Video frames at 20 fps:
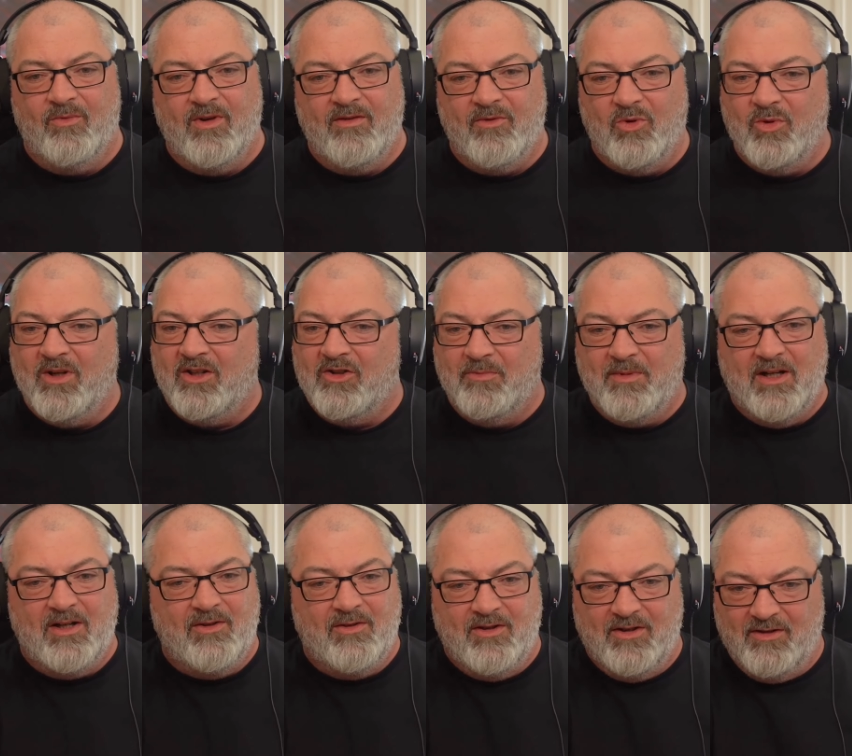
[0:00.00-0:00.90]
We've all
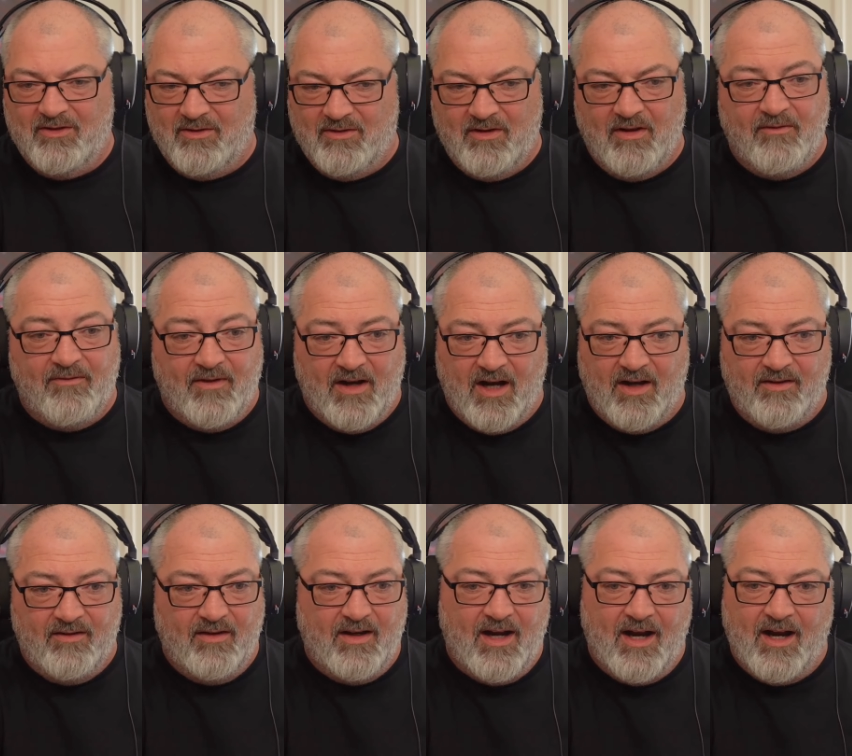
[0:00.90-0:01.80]
experienced the
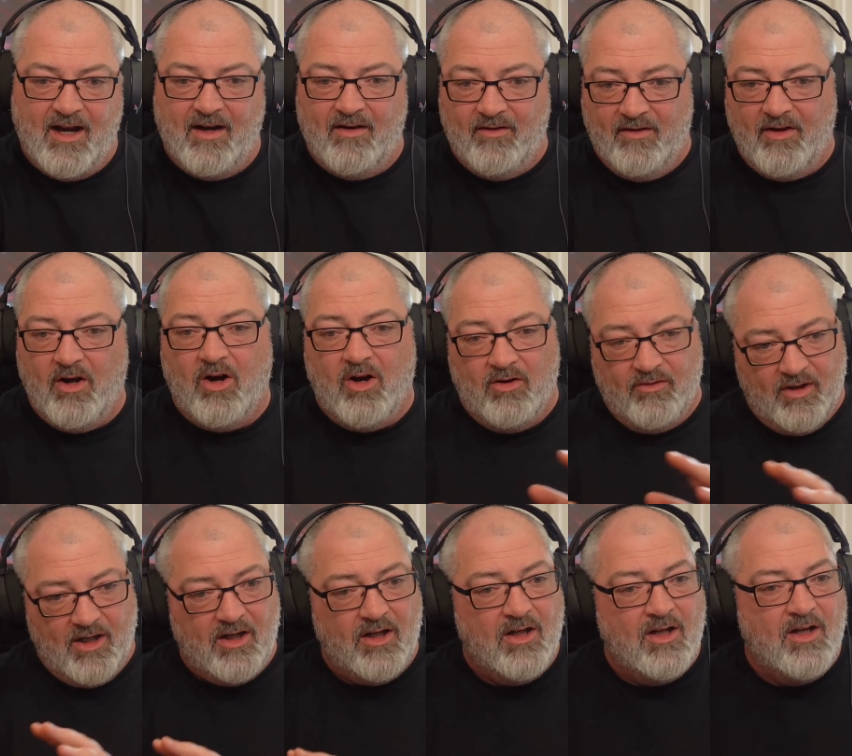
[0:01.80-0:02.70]
fun and the
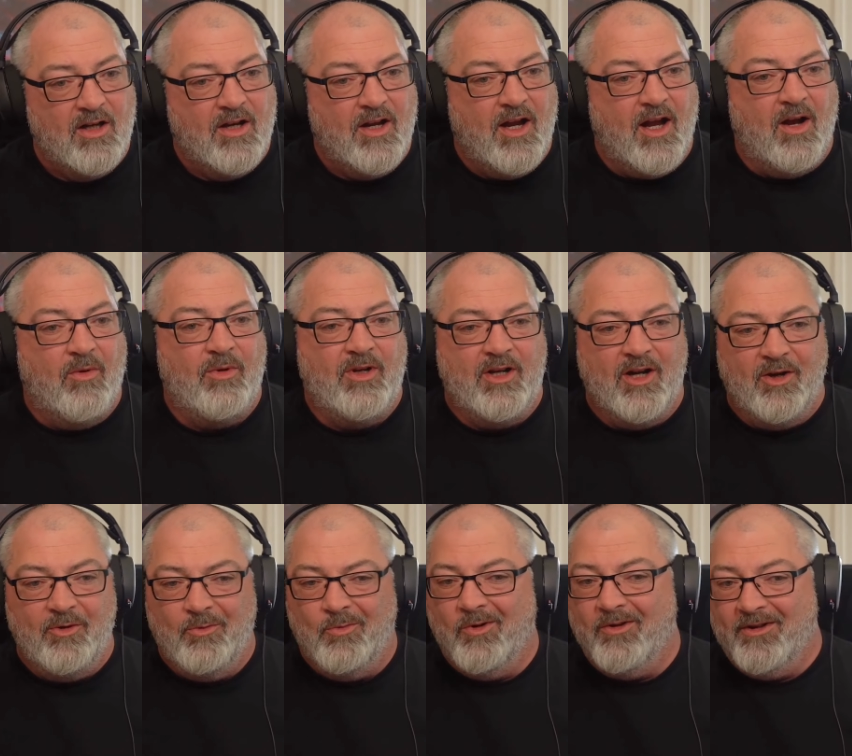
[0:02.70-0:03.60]
horror, and we
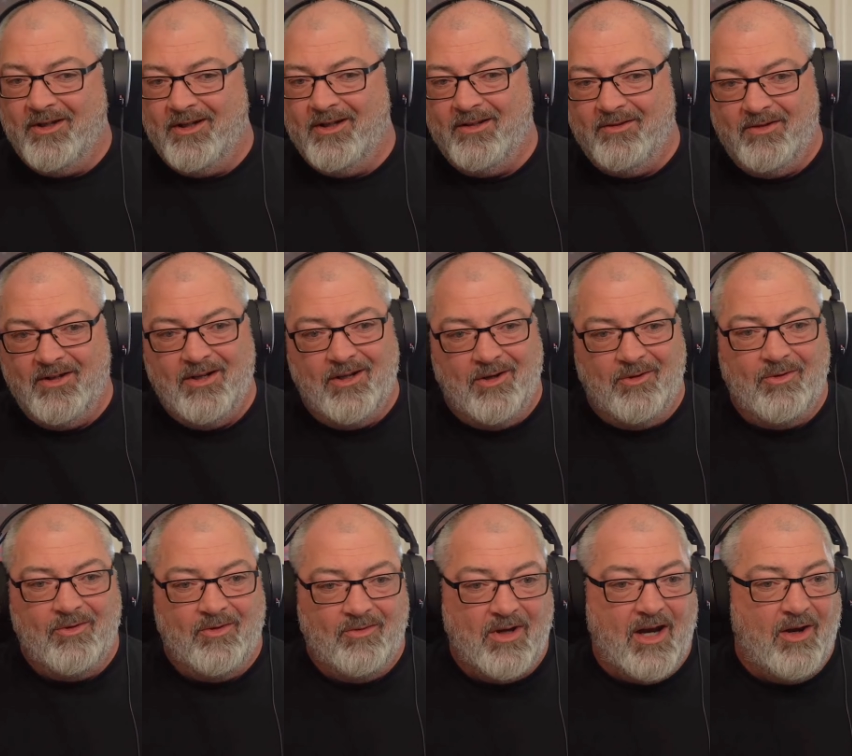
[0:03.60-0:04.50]
know what the, you
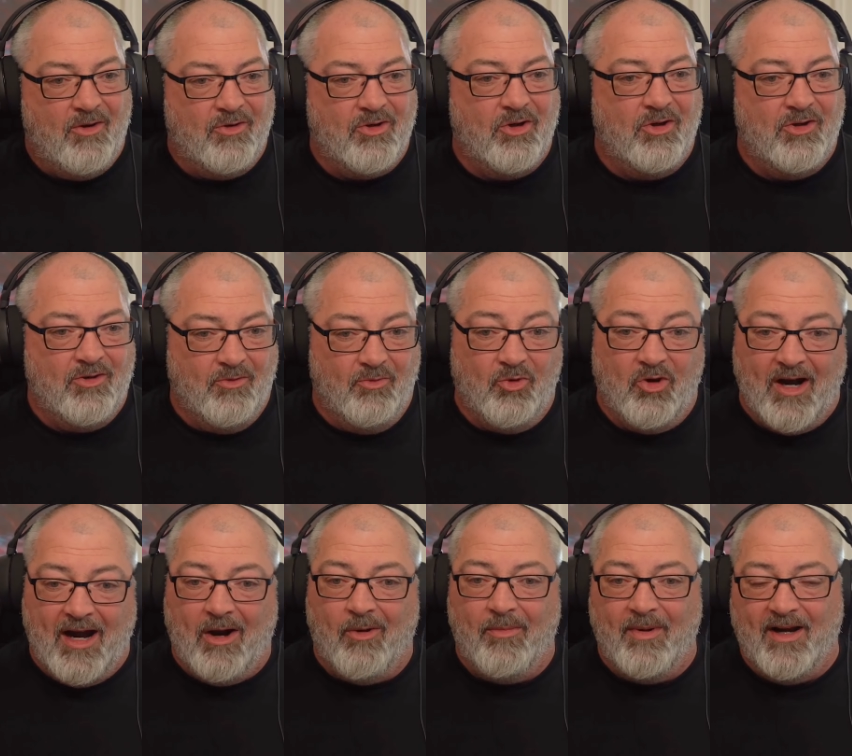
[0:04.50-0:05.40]
know, how good and
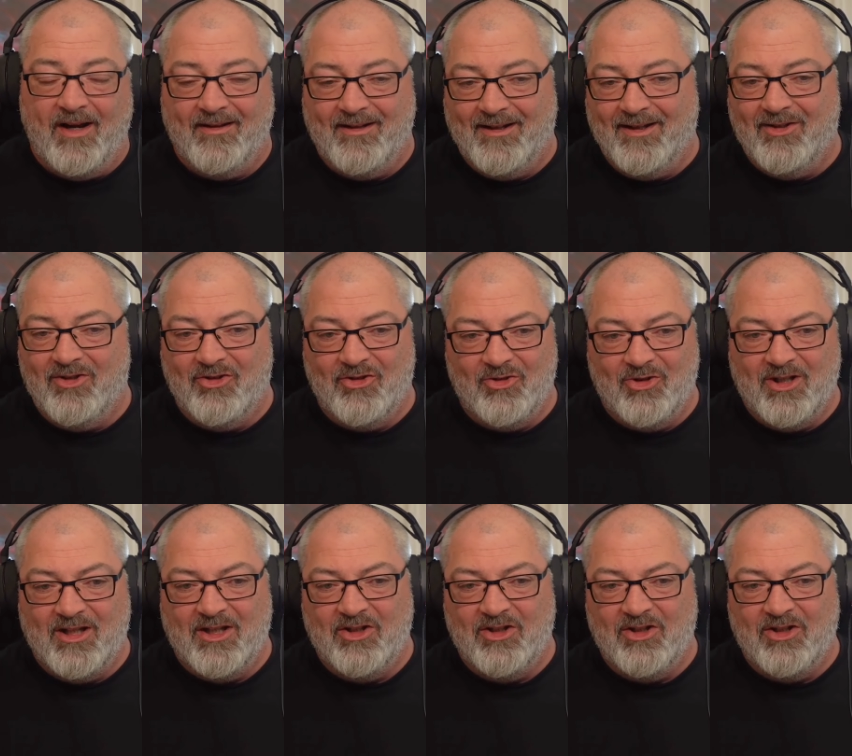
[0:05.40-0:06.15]
how bad the industry